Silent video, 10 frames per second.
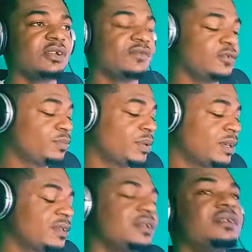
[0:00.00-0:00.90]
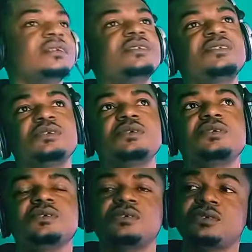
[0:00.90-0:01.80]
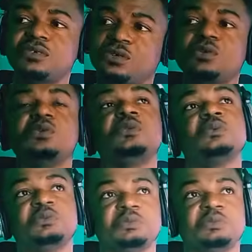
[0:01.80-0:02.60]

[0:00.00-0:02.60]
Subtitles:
of you playing so do.